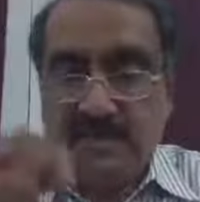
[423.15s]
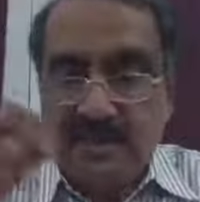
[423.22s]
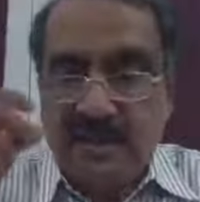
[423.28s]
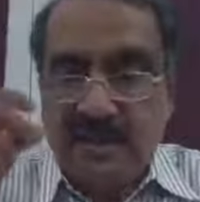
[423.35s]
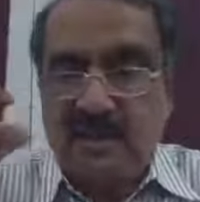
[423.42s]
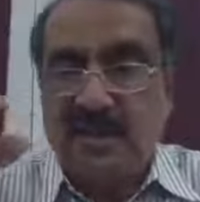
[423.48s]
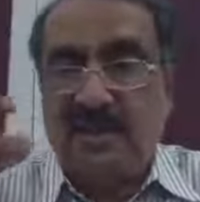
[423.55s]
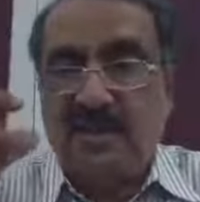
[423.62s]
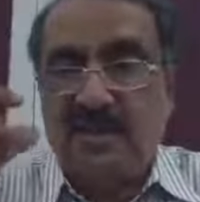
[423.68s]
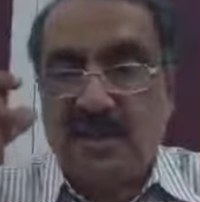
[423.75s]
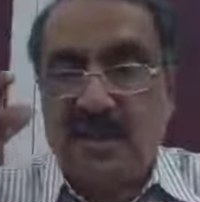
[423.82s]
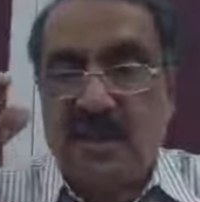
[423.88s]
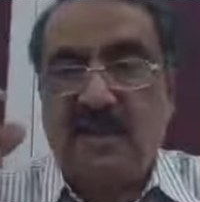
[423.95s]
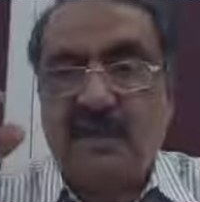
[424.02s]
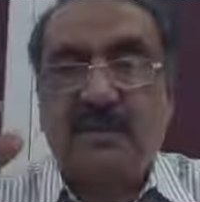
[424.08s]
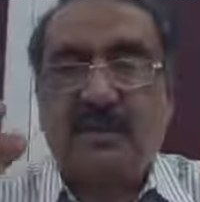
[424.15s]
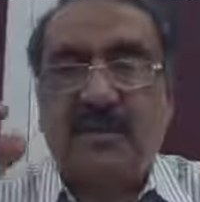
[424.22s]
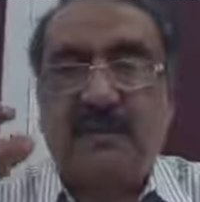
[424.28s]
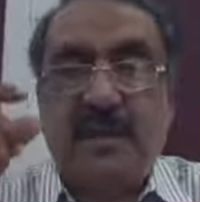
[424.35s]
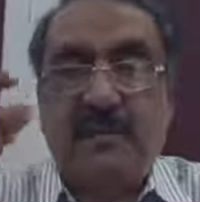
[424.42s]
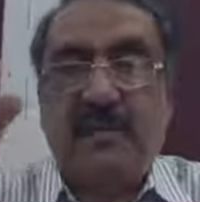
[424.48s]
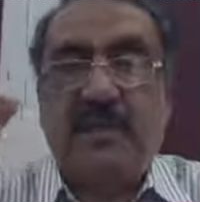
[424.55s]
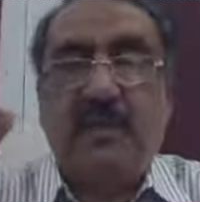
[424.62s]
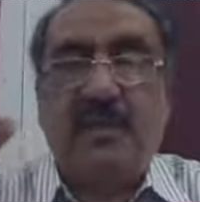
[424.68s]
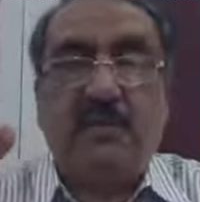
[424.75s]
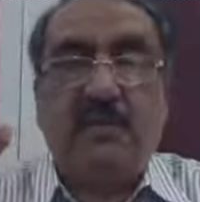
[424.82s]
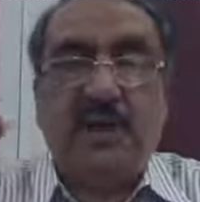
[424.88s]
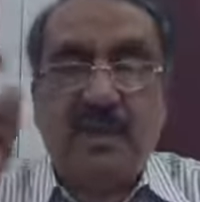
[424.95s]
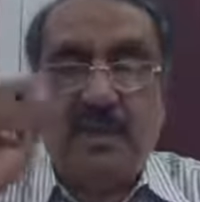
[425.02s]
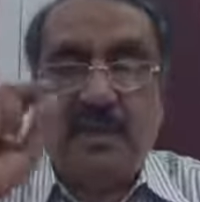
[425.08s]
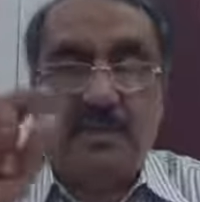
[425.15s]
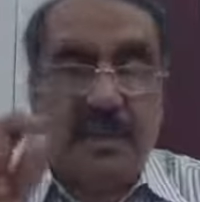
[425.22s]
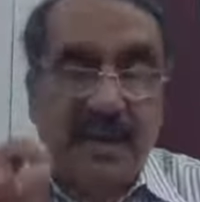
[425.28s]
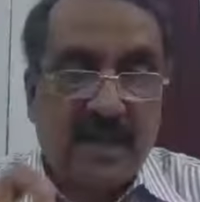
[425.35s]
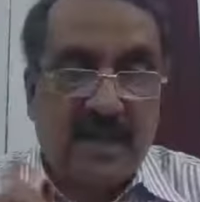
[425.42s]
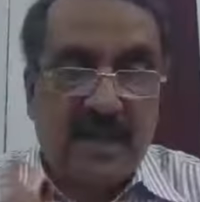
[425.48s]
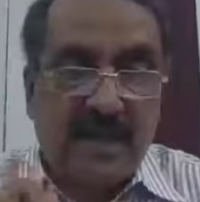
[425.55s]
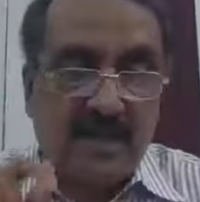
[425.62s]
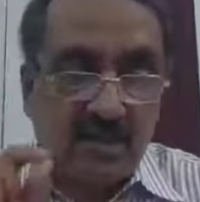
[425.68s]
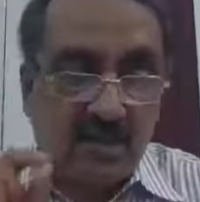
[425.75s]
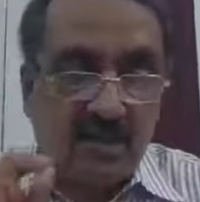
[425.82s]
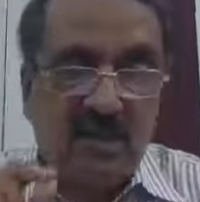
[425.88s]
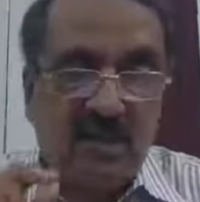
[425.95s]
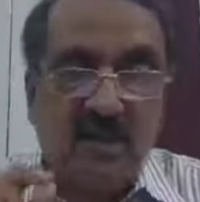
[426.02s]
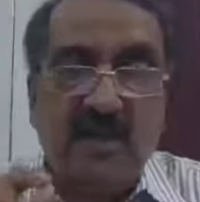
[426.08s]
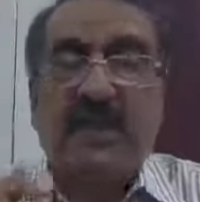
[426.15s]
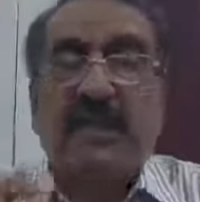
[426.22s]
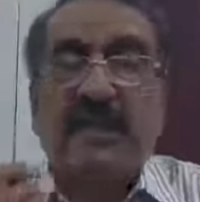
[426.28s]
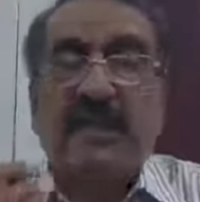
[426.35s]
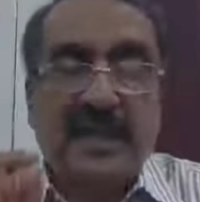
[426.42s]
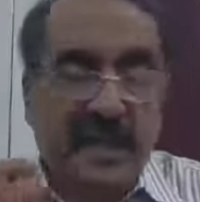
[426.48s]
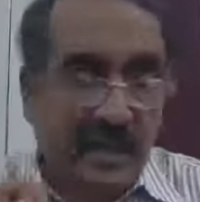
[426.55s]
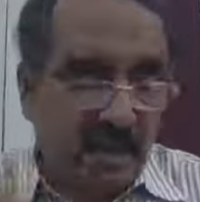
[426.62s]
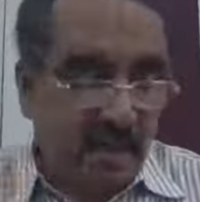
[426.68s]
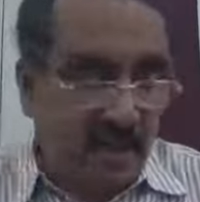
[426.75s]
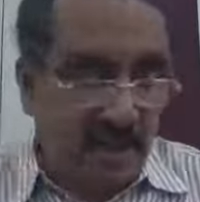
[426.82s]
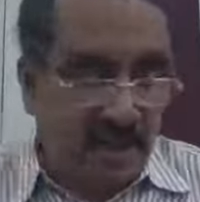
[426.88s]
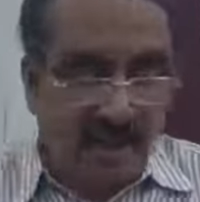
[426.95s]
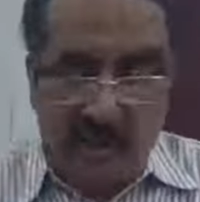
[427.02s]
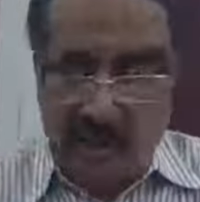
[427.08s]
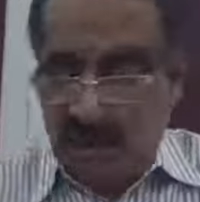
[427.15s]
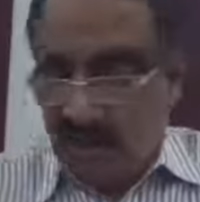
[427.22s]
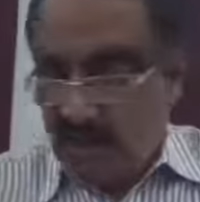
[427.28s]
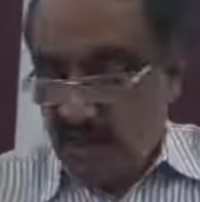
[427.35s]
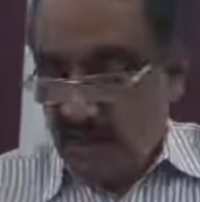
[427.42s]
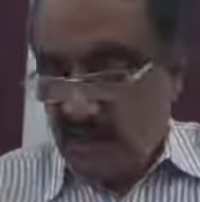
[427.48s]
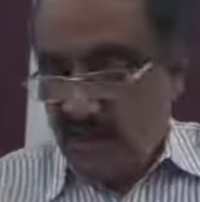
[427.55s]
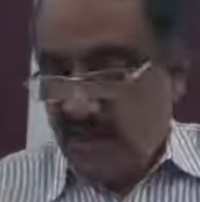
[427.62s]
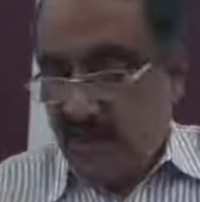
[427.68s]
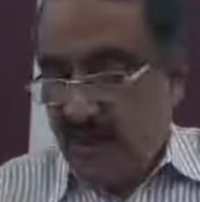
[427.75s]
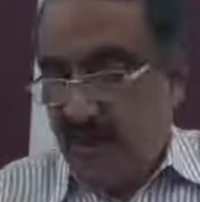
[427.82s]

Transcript: So with the list supplied by RBI, the bank has to select the auditors.